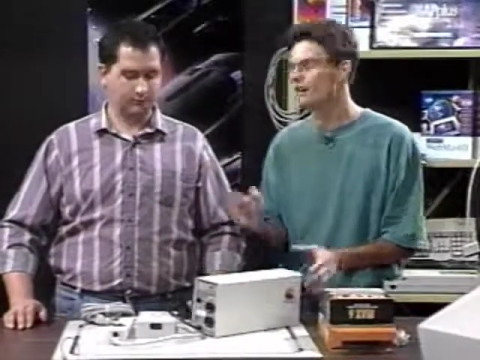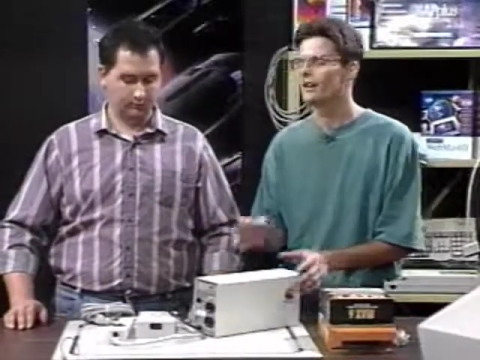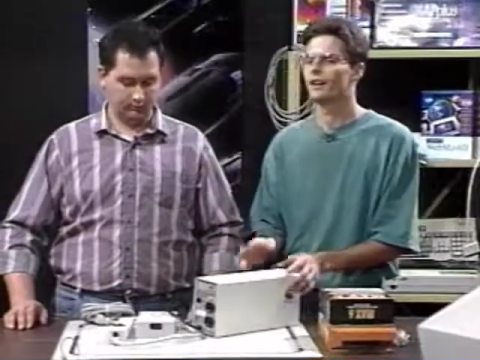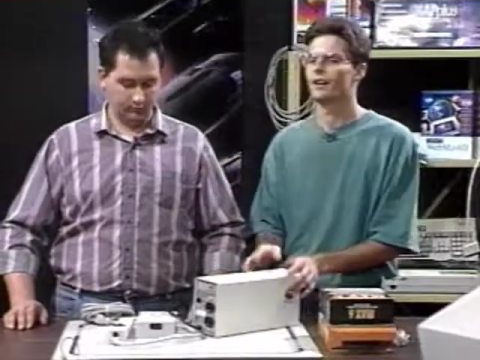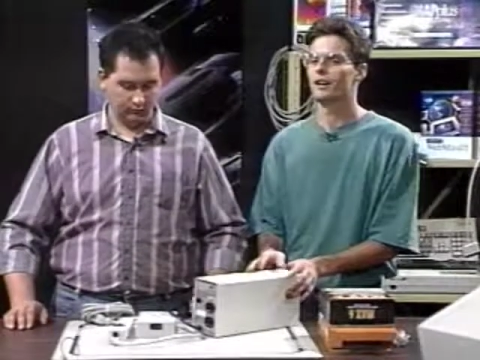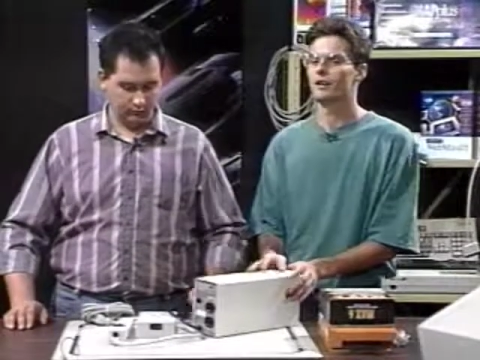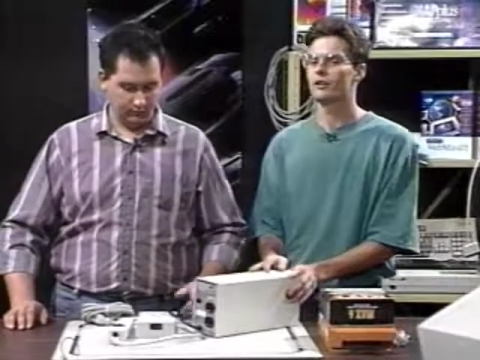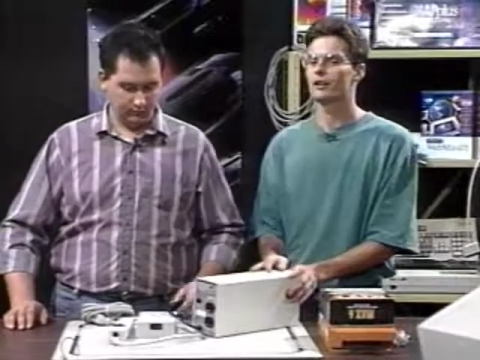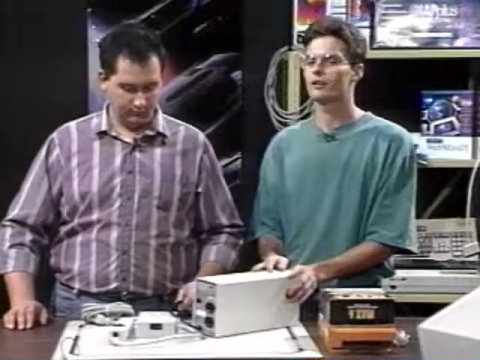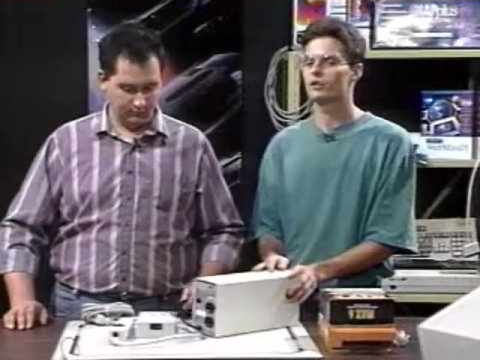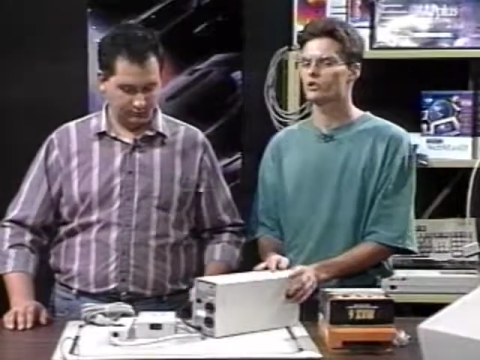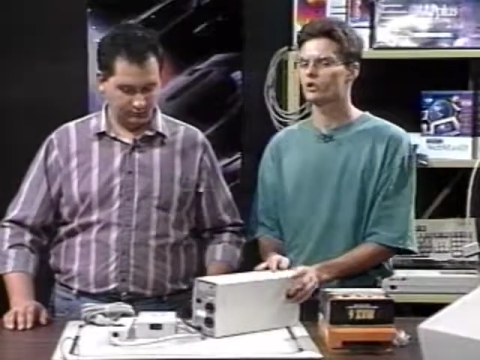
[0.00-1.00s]
Speaker 1: uh,
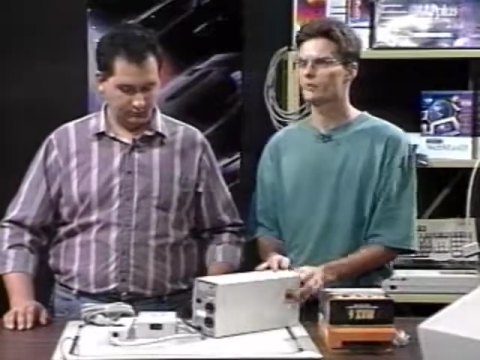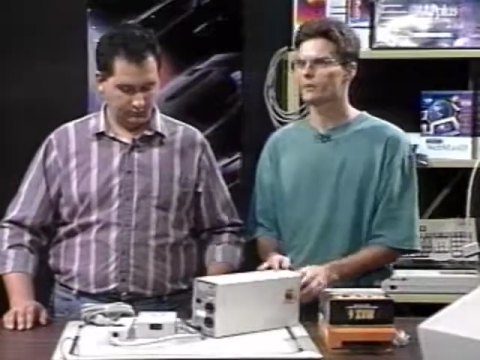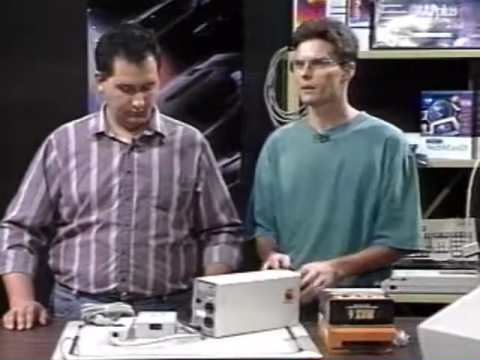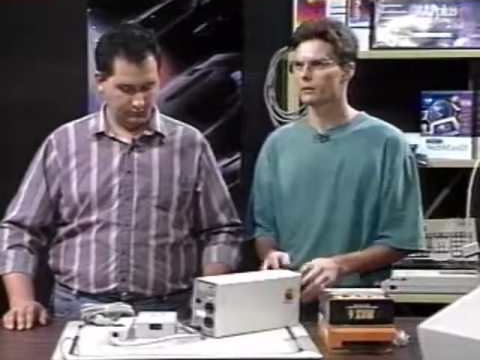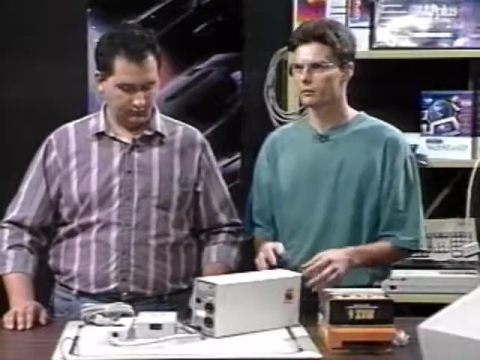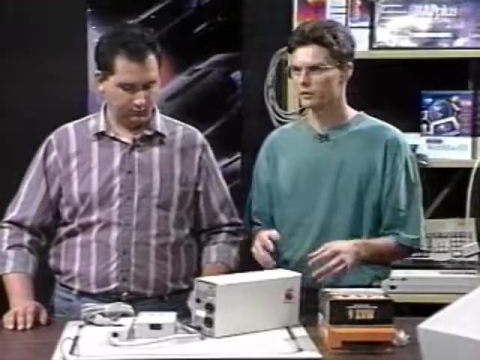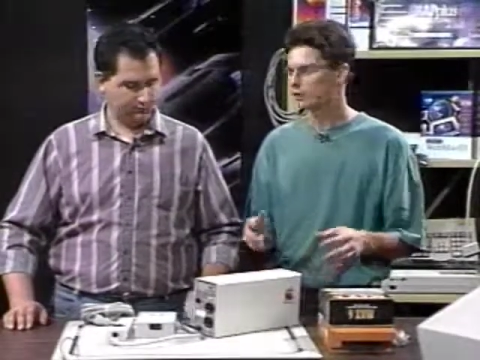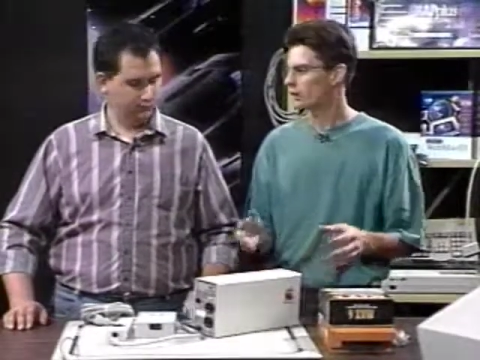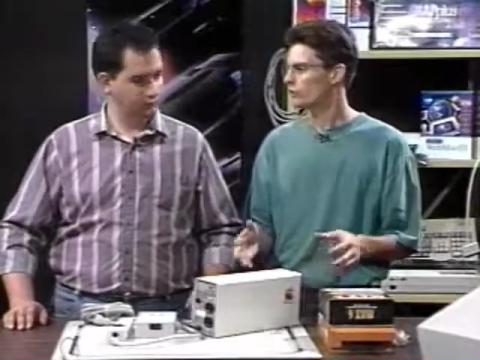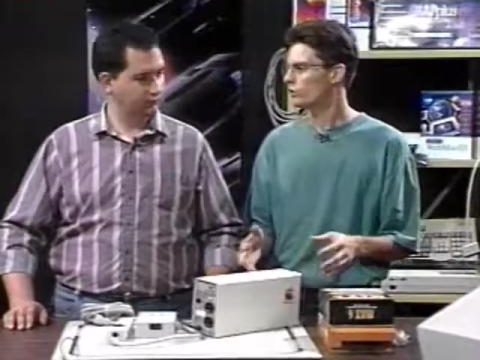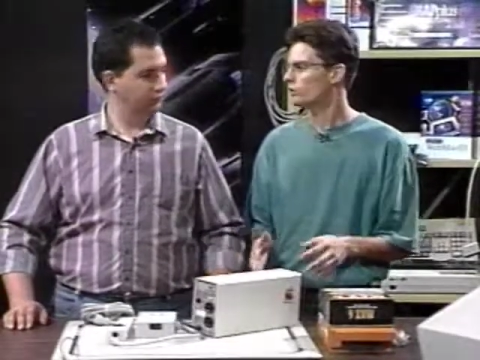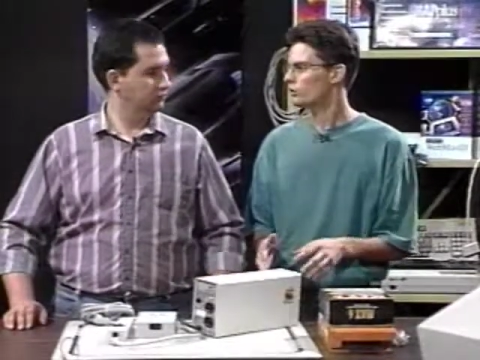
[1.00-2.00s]
there should be able to tell
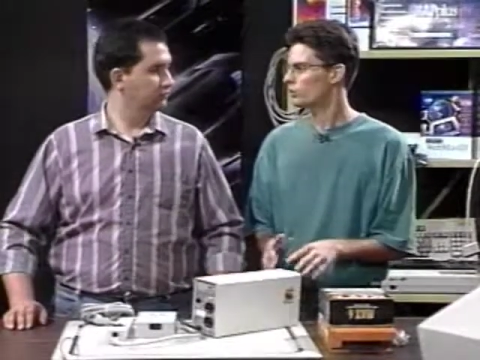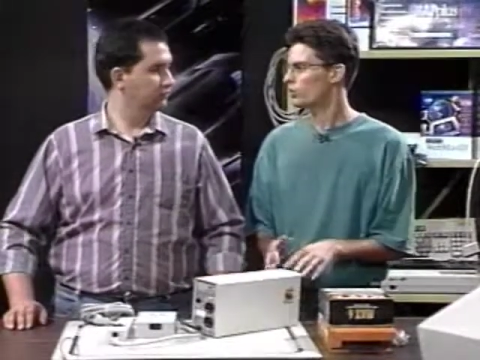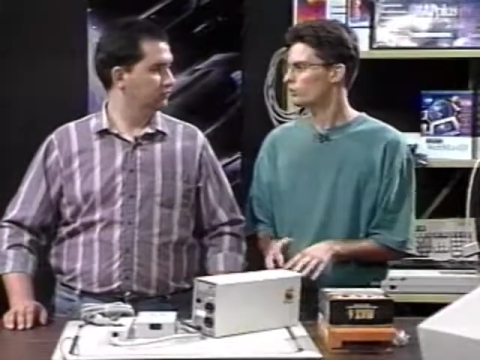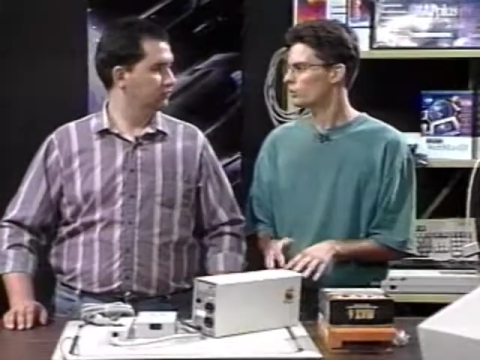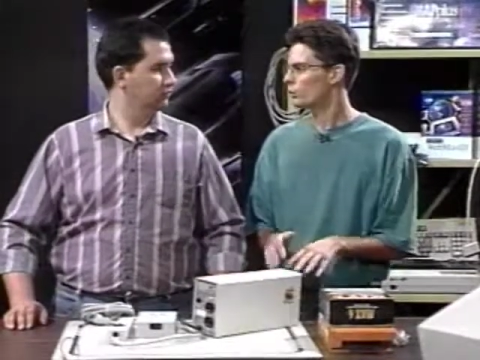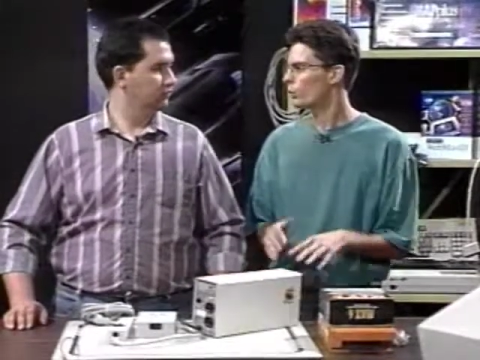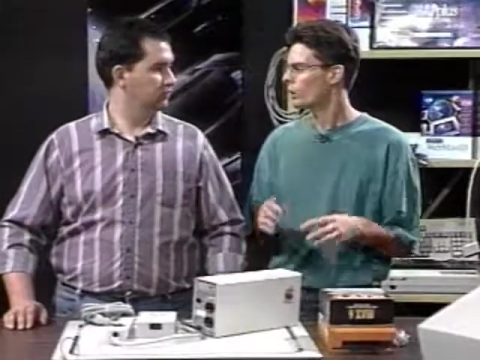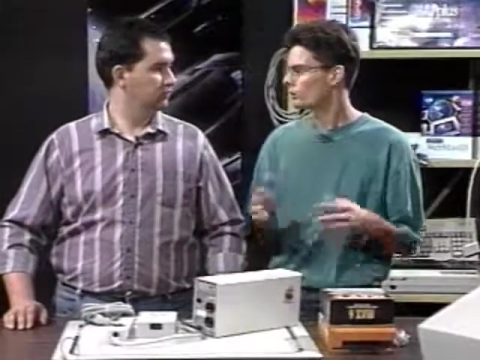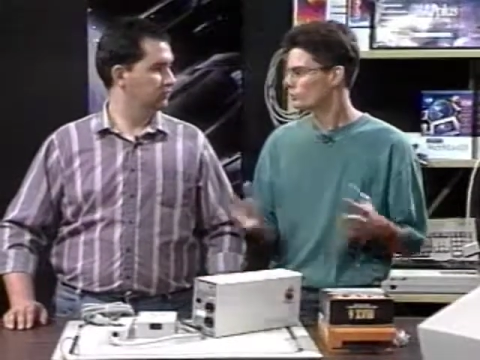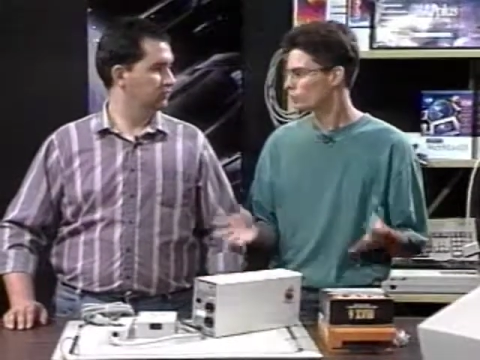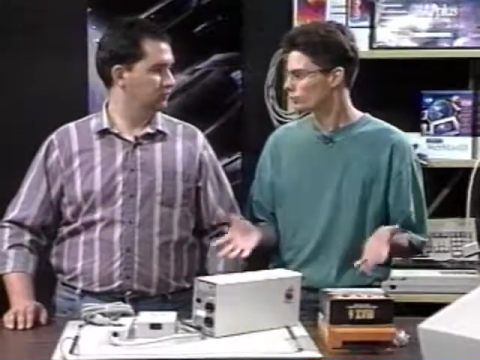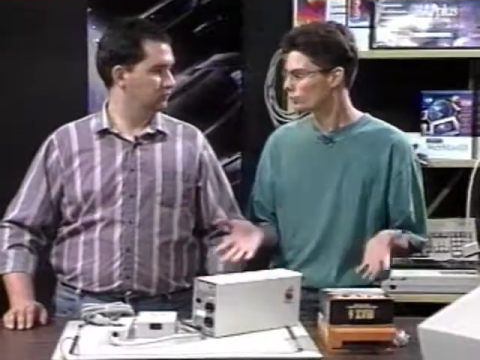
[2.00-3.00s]
you exactly what
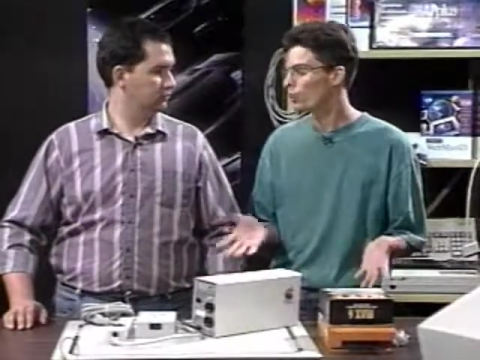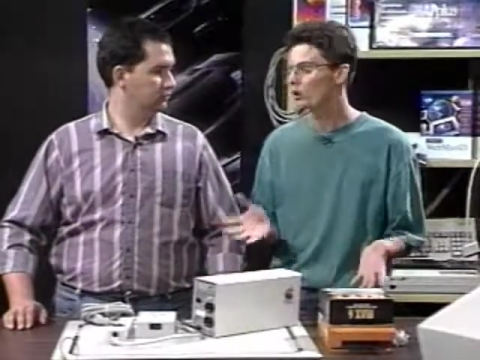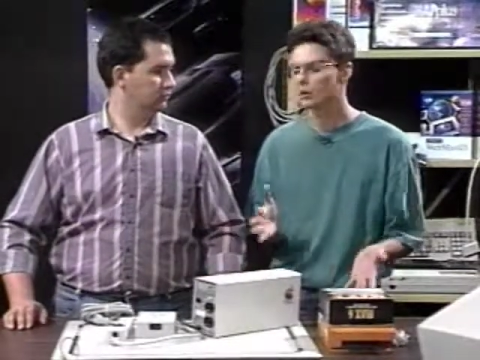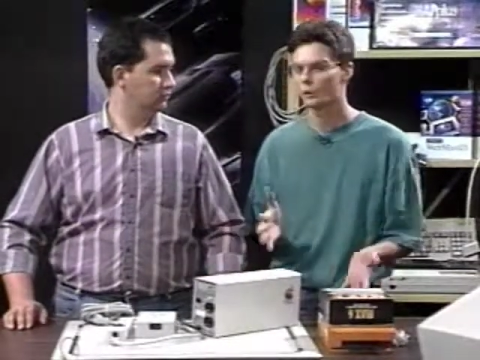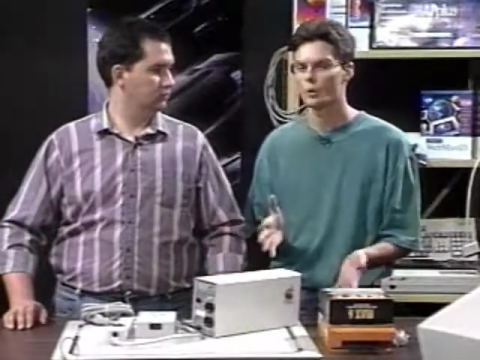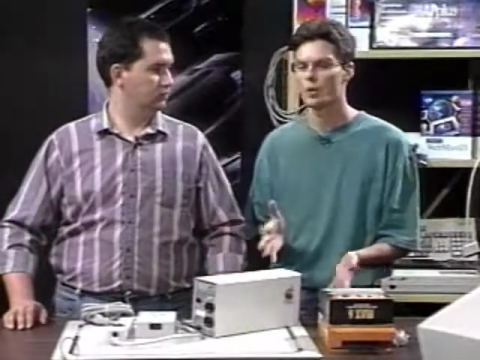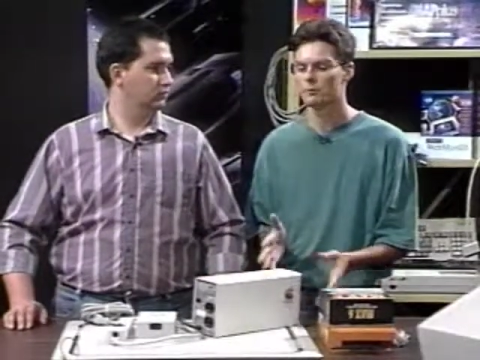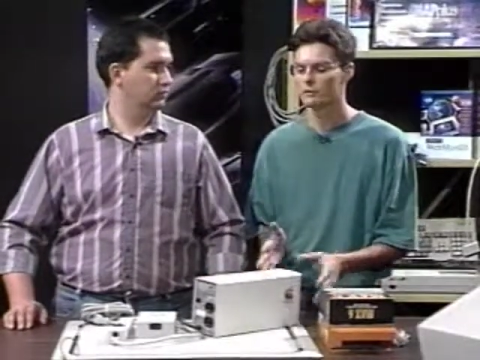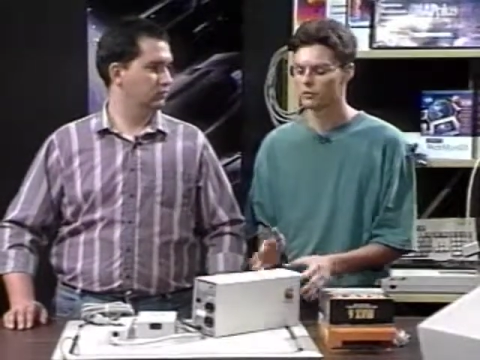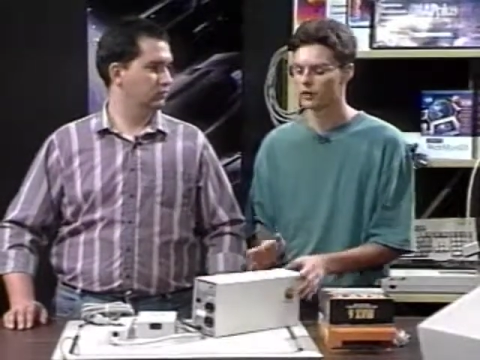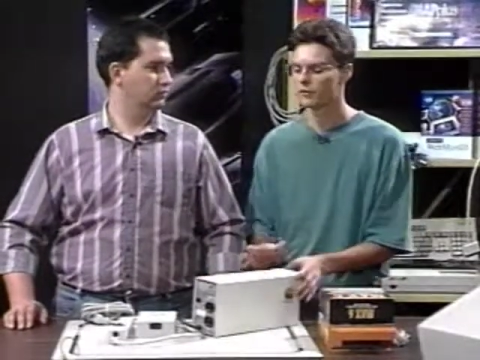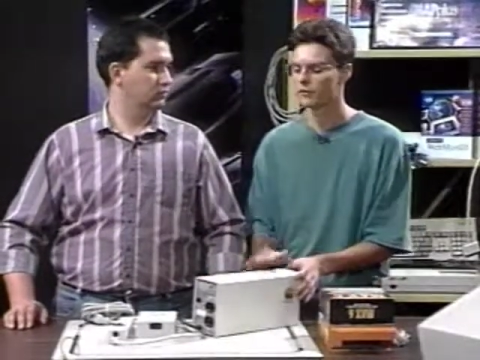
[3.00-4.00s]
you, what the requirements
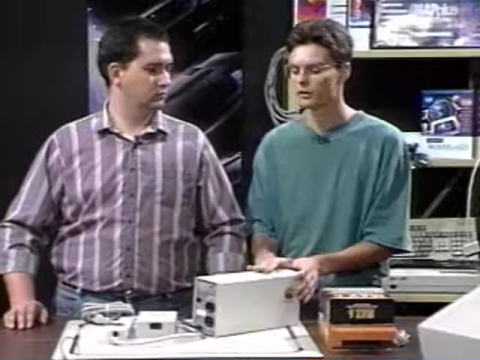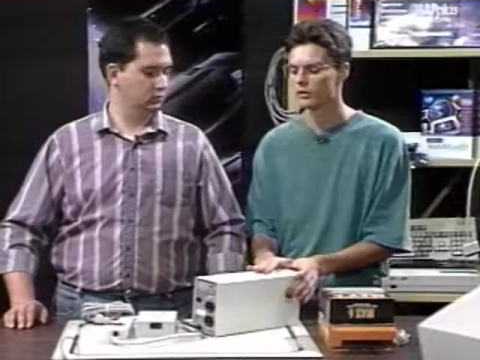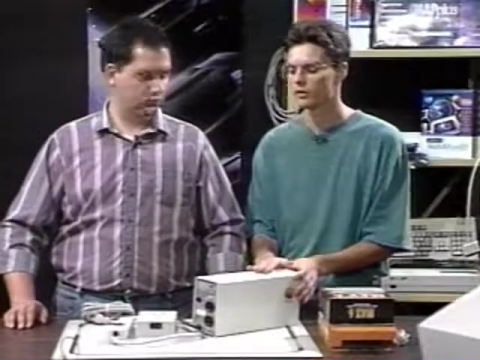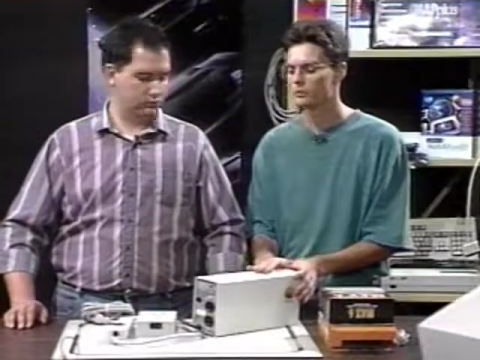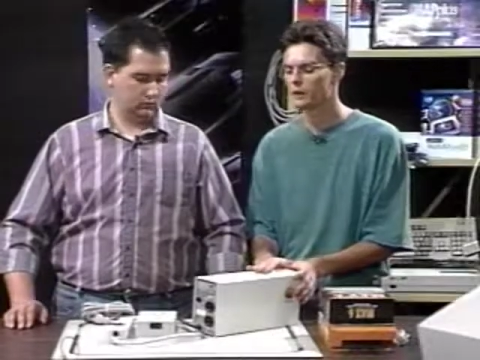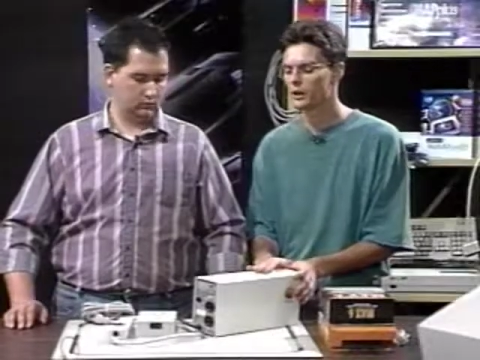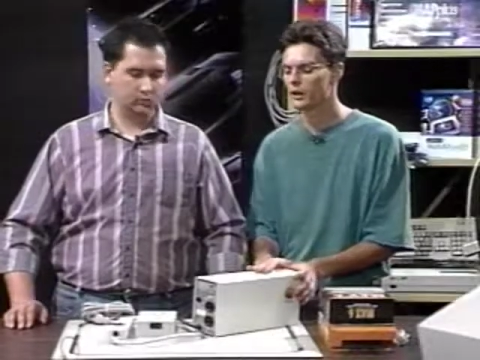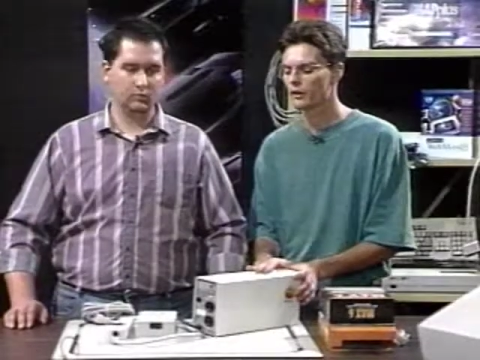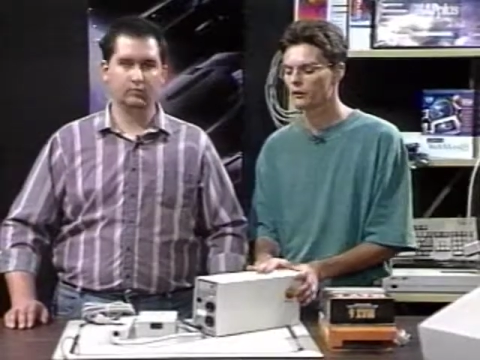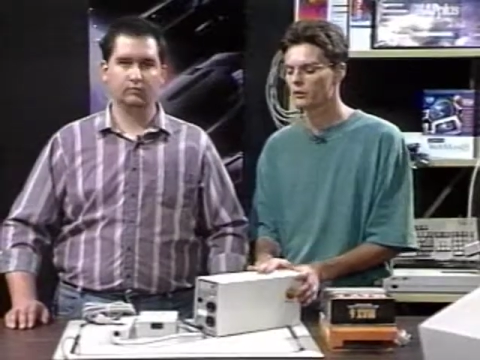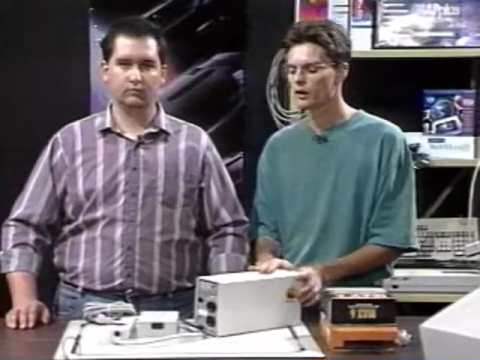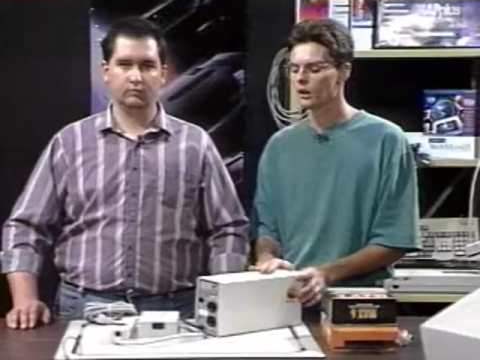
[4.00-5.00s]
are for the UPS.